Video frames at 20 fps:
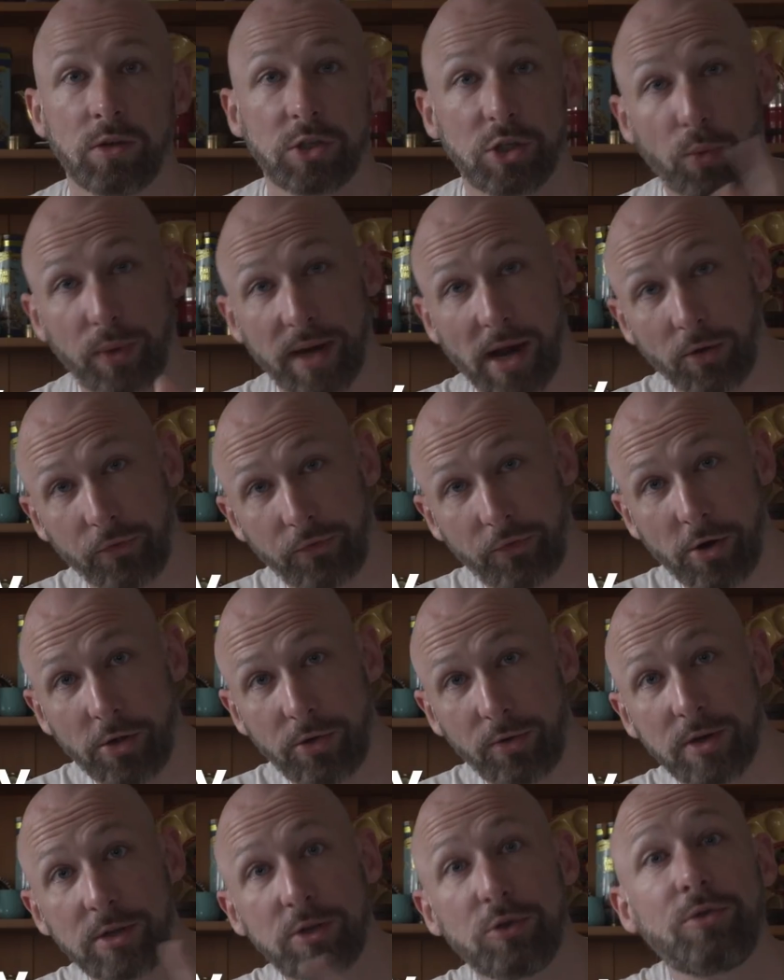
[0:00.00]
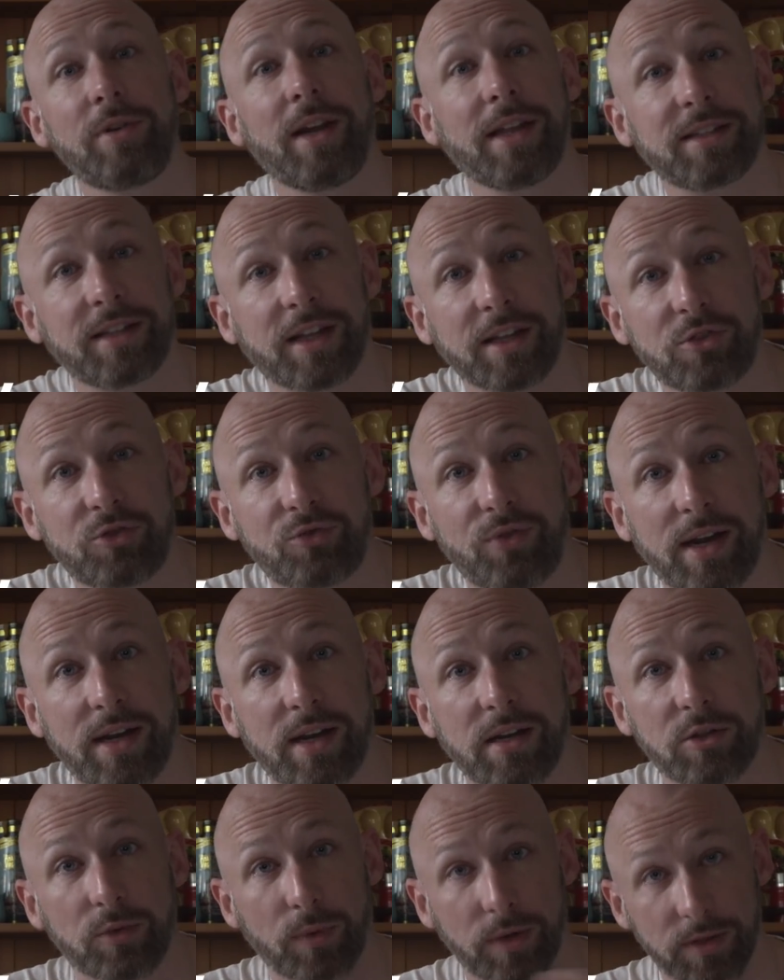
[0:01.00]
So without further ado, let's get straight into